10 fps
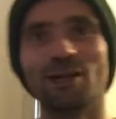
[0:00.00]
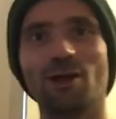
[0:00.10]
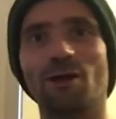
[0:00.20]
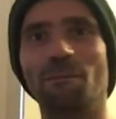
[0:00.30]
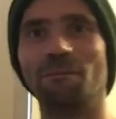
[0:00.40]

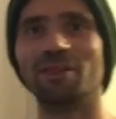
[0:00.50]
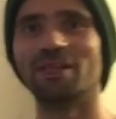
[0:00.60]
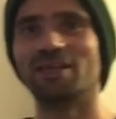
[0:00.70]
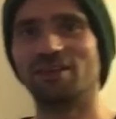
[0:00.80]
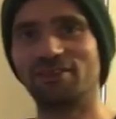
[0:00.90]
and
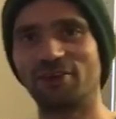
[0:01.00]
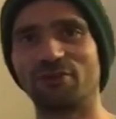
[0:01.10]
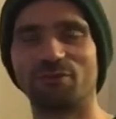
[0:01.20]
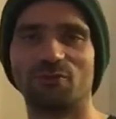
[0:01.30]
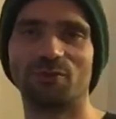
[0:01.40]

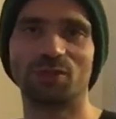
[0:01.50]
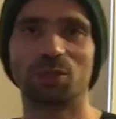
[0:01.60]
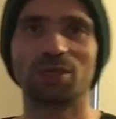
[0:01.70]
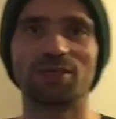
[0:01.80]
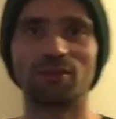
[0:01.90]
terrible Wing
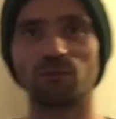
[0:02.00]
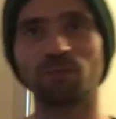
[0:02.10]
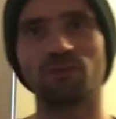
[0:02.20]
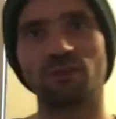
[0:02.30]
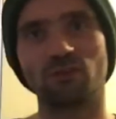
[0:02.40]
Chun
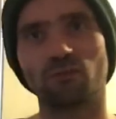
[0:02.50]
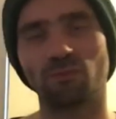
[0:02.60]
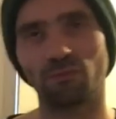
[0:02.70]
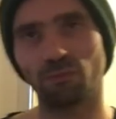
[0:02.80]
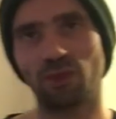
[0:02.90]
that's
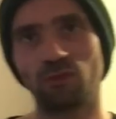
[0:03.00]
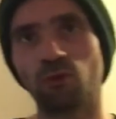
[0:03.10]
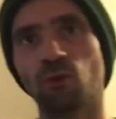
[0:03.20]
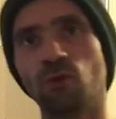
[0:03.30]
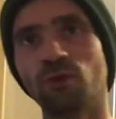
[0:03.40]
being
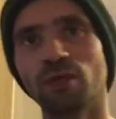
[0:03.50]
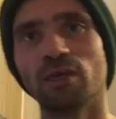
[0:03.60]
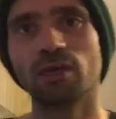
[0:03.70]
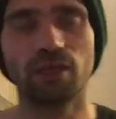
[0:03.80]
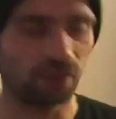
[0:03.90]
taught,
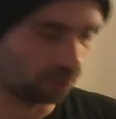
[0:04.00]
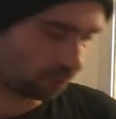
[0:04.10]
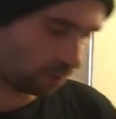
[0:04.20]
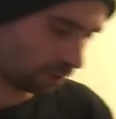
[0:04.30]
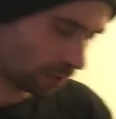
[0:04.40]
is
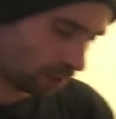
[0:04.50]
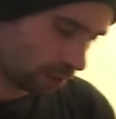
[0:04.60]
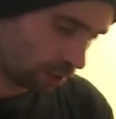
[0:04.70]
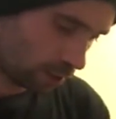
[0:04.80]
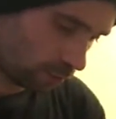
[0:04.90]
that
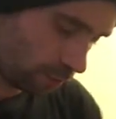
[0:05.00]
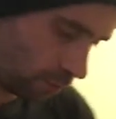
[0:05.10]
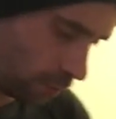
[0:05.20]
you